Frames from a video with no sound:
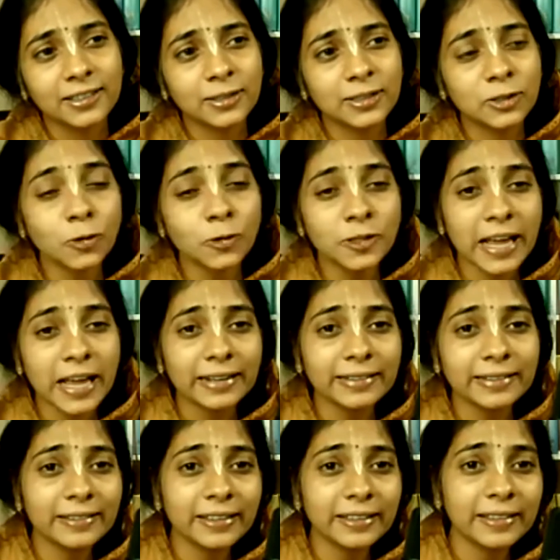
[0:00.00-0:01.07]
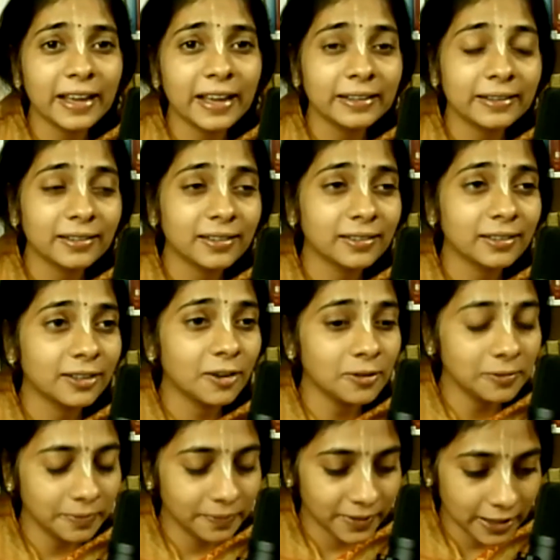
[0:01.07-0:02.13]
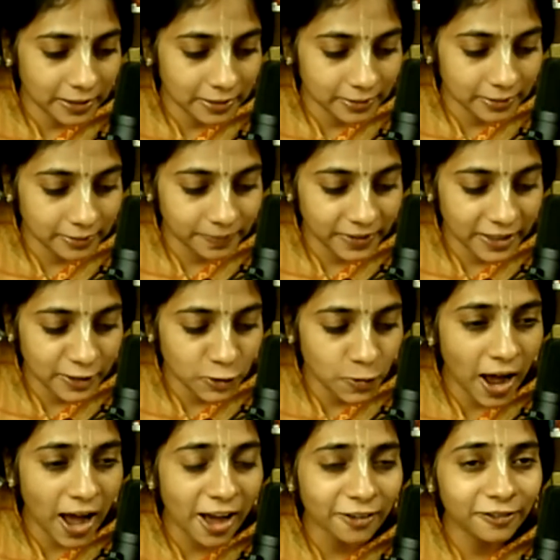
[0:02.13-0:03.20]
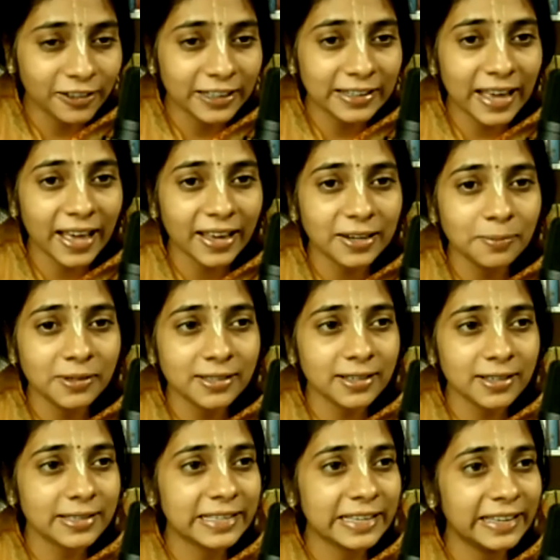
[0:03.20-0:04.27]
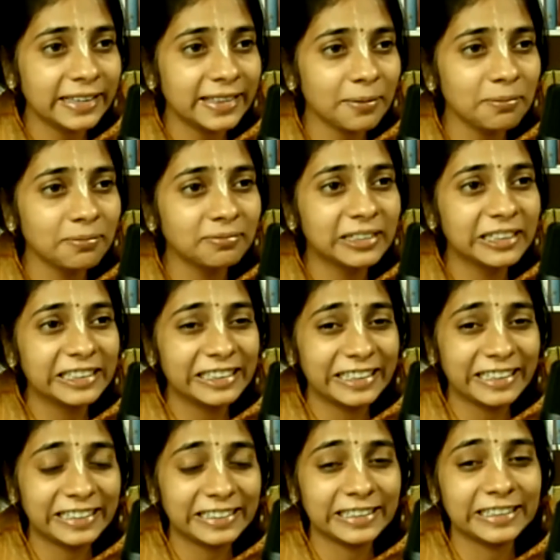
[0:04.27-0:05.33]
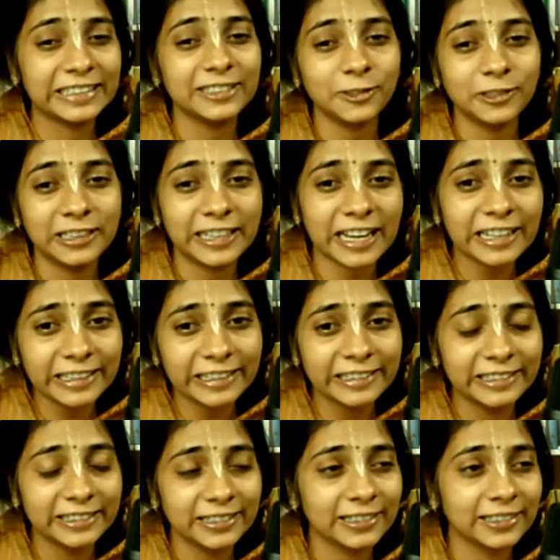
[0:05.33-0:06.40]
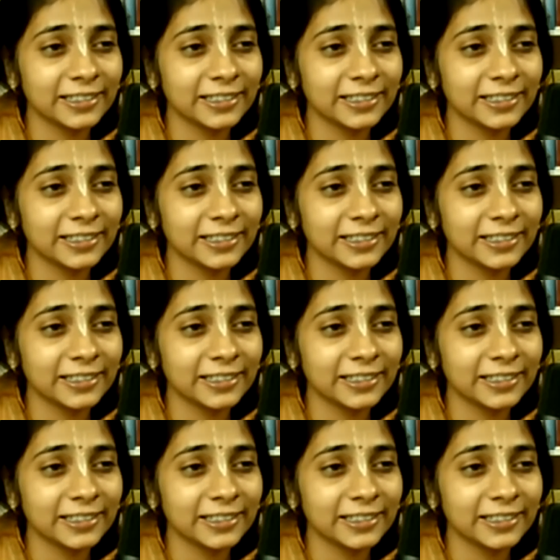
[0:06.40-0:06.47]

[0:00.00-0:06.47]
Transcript: So sadistic that, he used to half kill animals and seeing them, die.